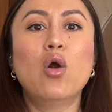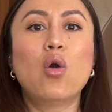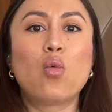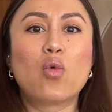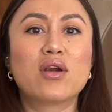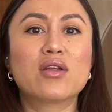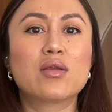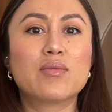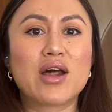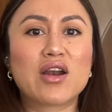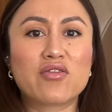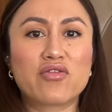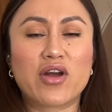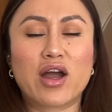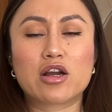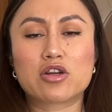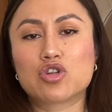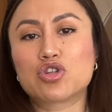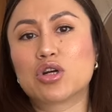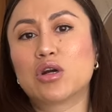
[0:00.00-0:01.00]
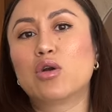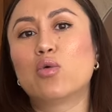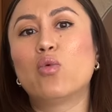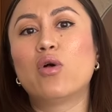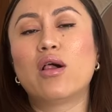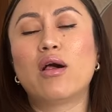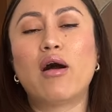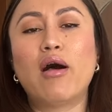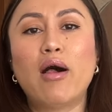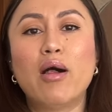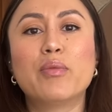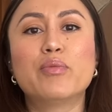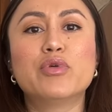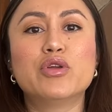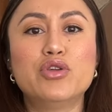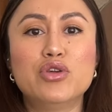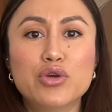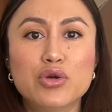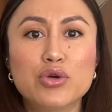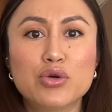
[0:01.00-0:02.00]
where the manufacturer will help
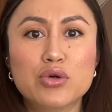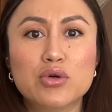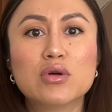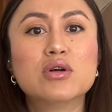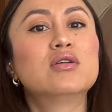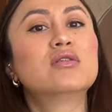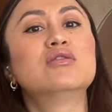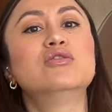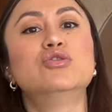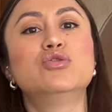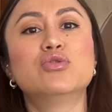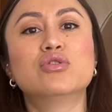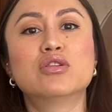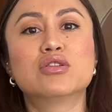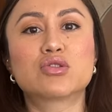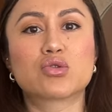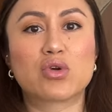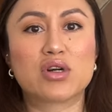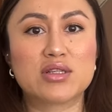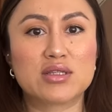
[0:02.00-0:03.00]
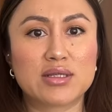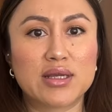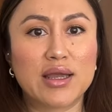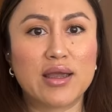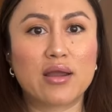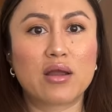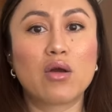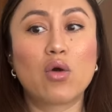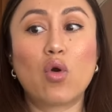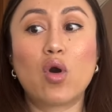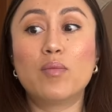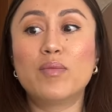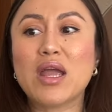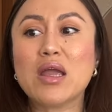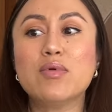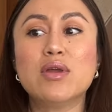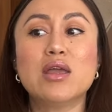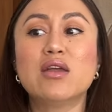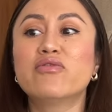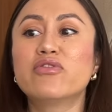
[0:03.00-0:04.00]
you do the sourcing or
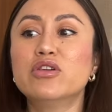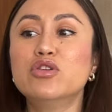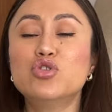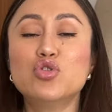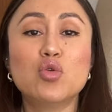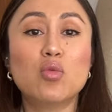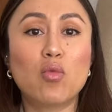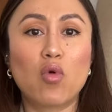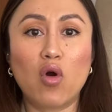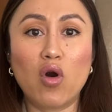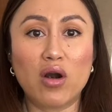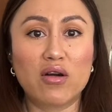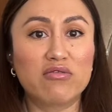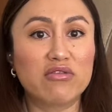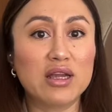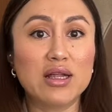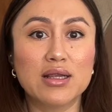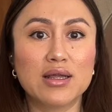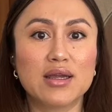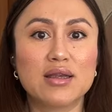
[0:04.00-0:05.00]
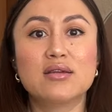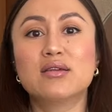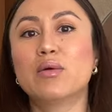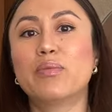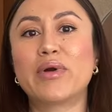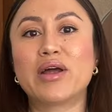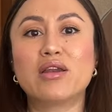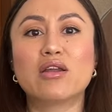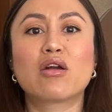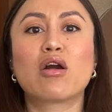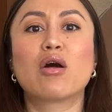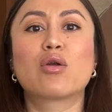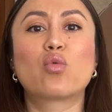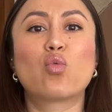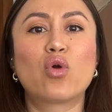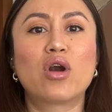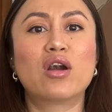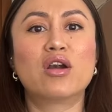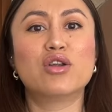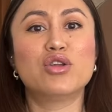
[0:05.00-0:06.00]
maybe even do more, really, depending on
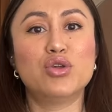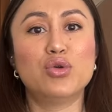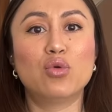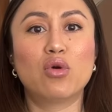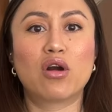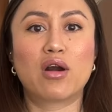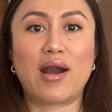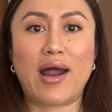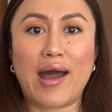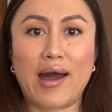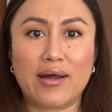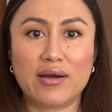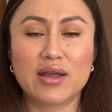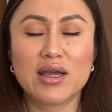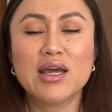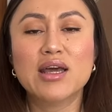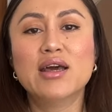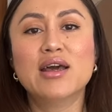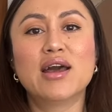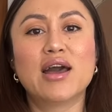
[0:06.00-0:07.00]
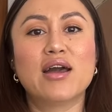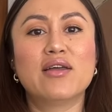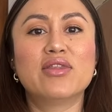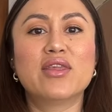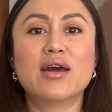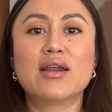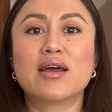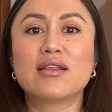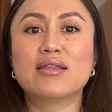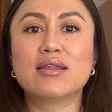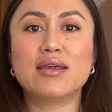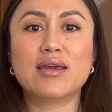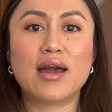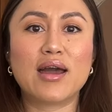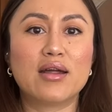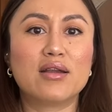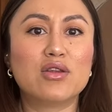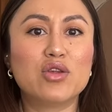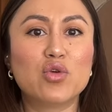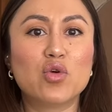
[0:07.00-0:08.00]
where you are at. And then at the
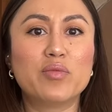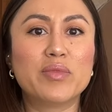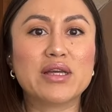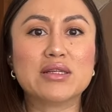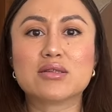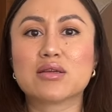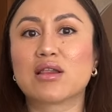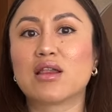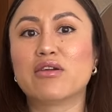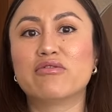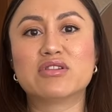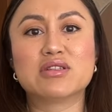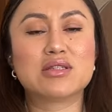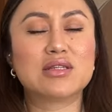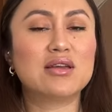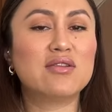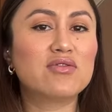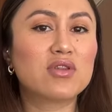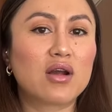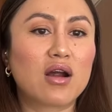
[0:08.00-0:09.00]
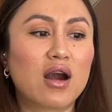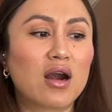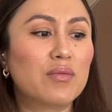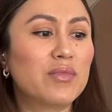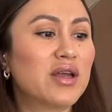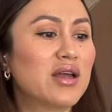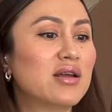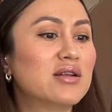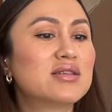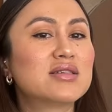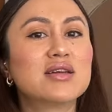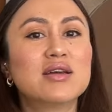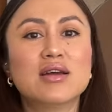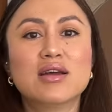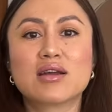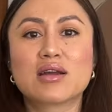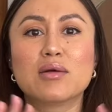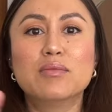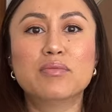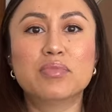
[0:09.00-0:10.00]
end, you'll basically receive the garment
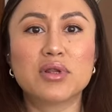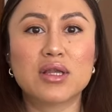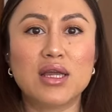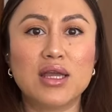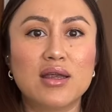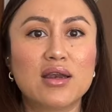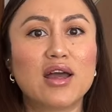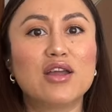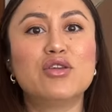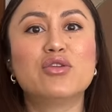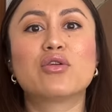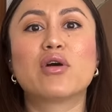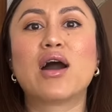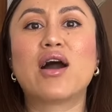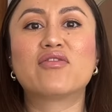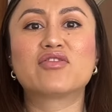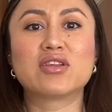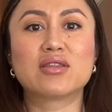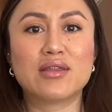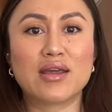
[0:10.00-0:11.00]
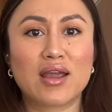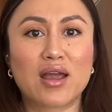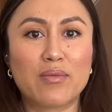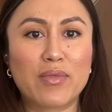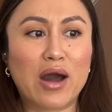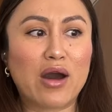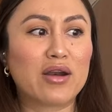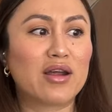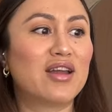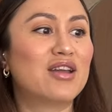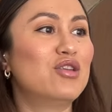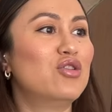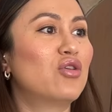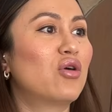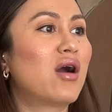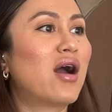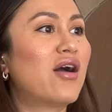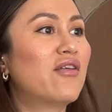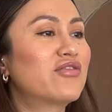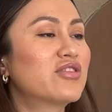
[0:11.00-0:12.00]
complete and you don't have to think about it. You
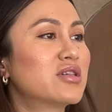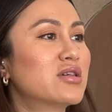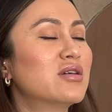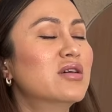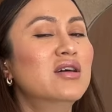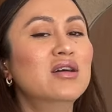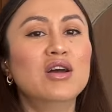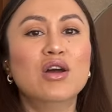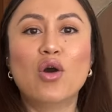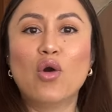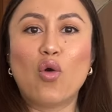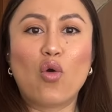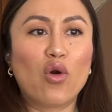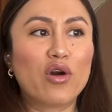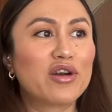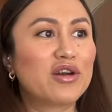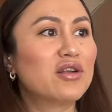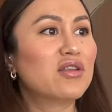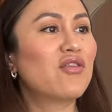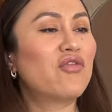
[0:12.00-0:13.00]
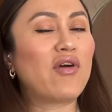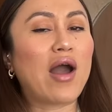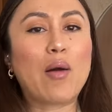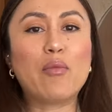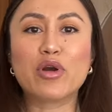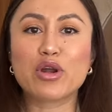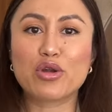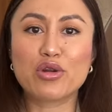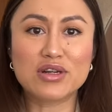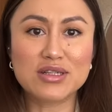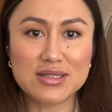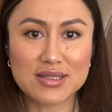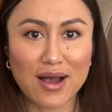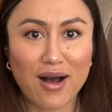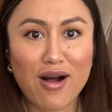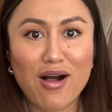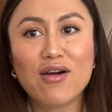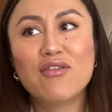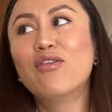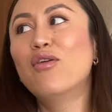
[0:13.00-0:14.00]
don't have to order the fabric
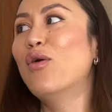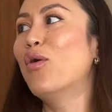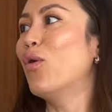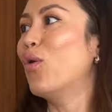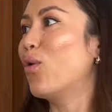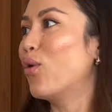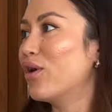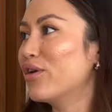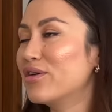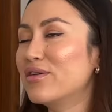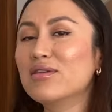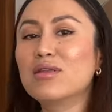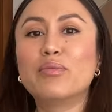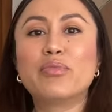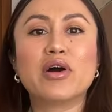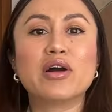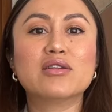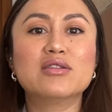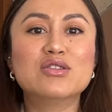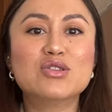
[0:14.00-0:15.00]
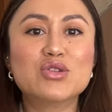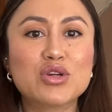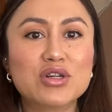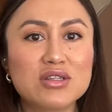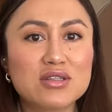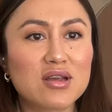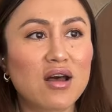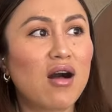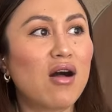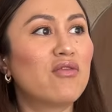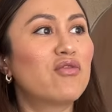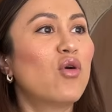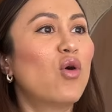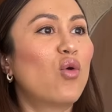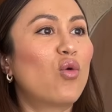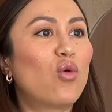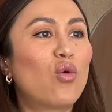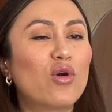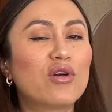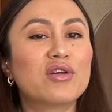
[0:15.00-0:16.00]
yourself, order the buttons yourself,
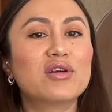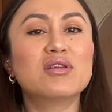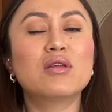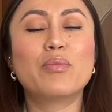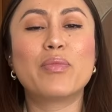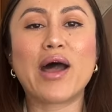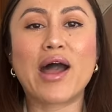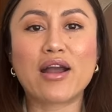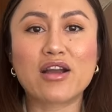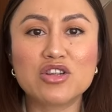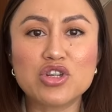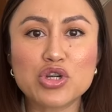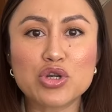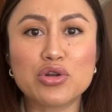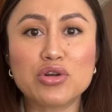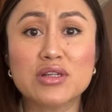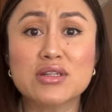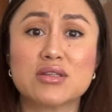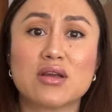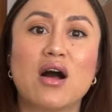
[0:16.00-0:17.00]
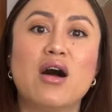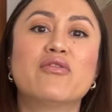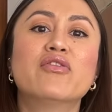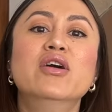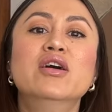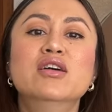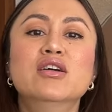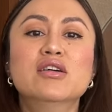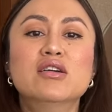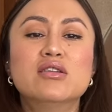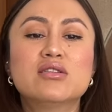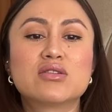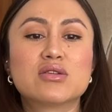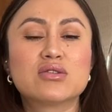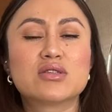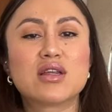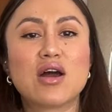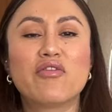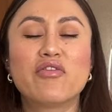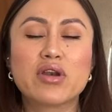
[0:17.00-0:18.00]
order the packaging yourself. So it's
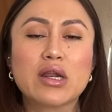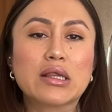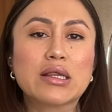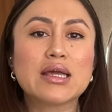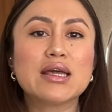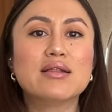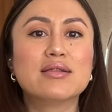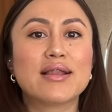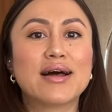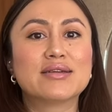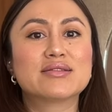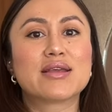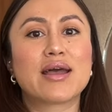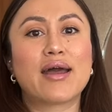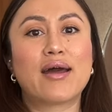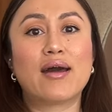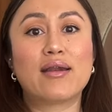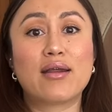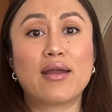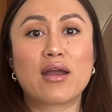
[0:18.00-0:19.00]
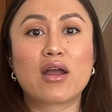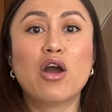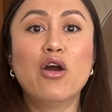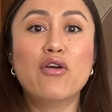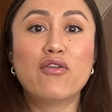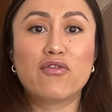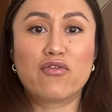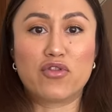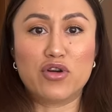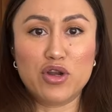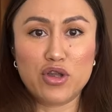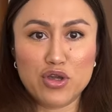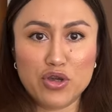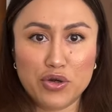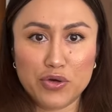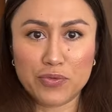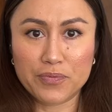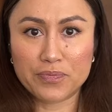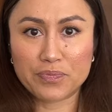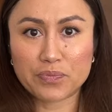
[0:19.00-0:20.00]
definitely less headache for
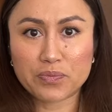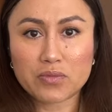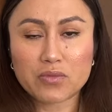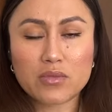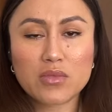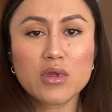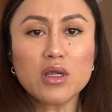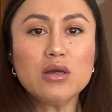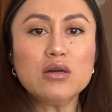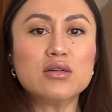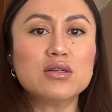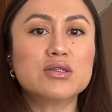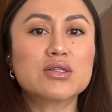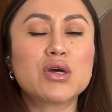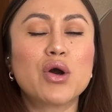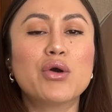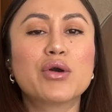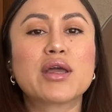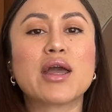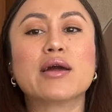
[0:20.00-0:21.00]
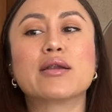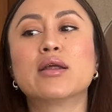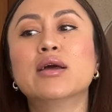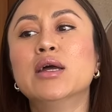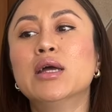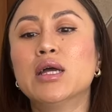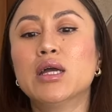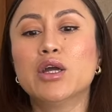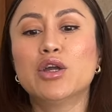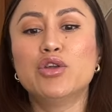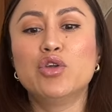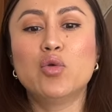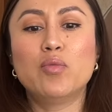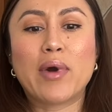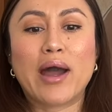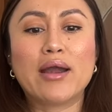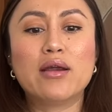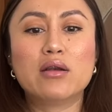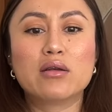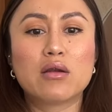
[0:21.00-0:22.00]
you. So again, you
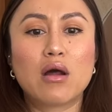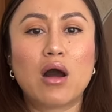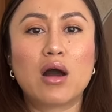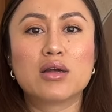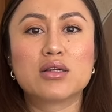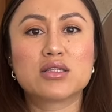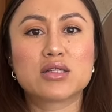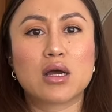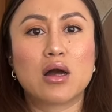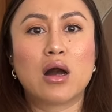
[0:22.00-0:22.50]
might not,